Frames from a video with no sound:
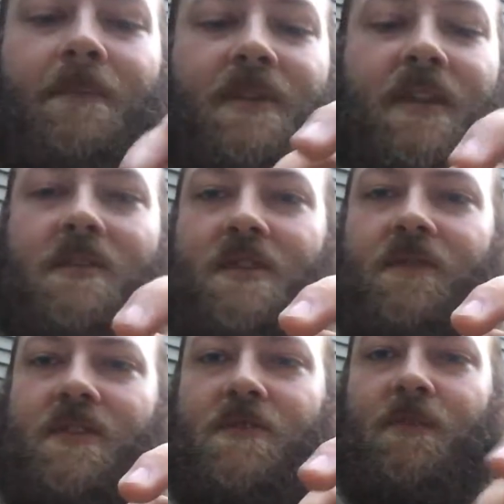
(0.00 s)
You know, just
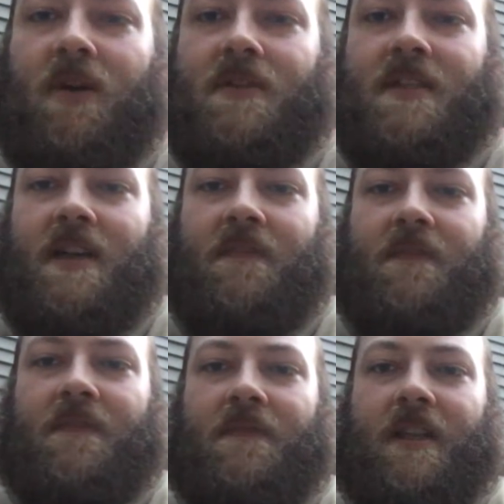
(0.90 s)
for small
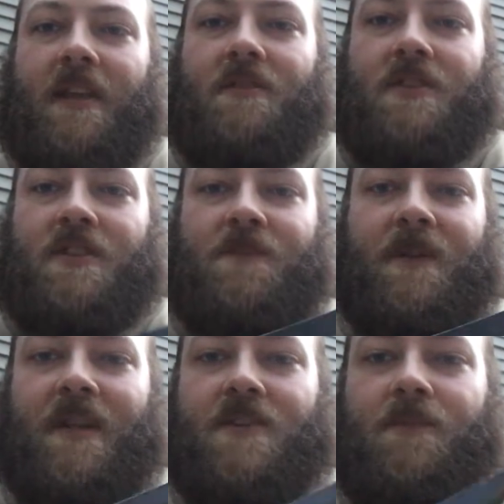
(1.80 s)
stuff, you know, just
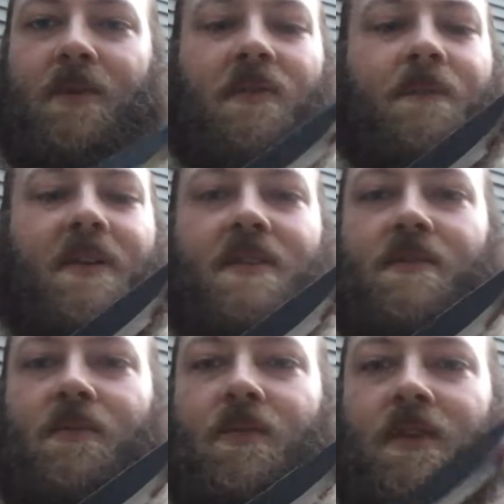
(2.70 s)
splitting small
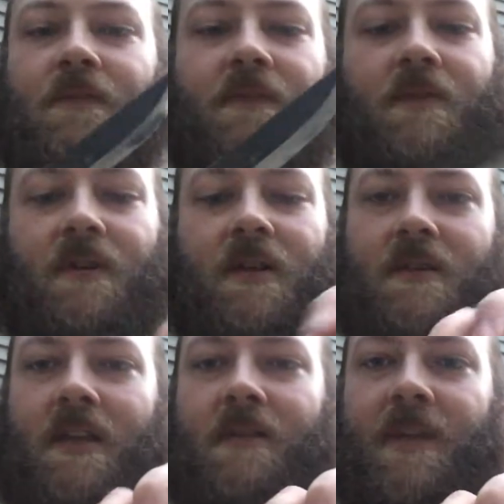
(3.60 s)
pieces of wood for,
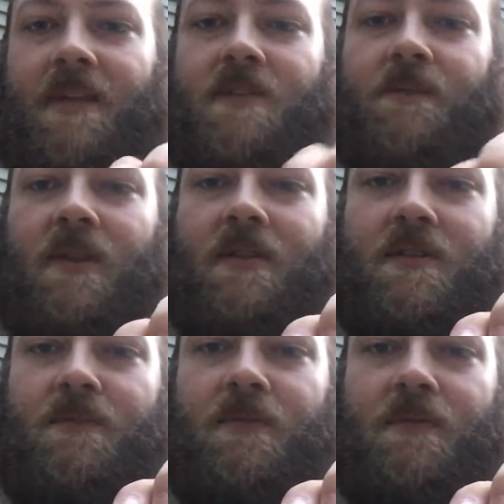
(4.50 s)
you know, making smaller
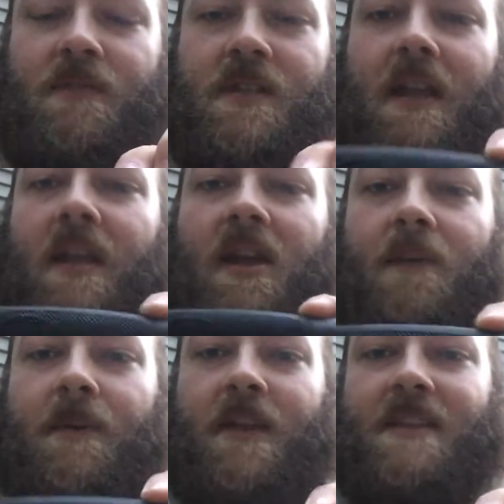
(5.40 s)
spoons.
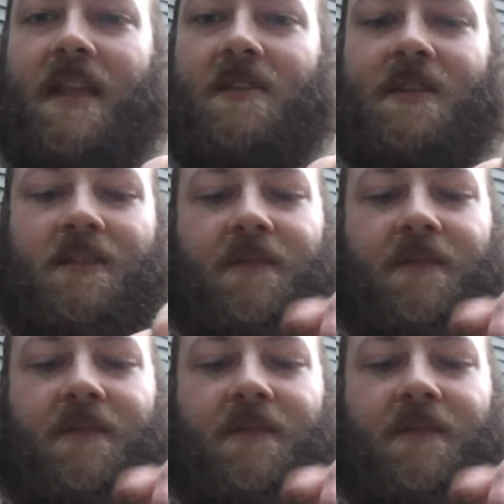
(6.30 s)
But it's handled it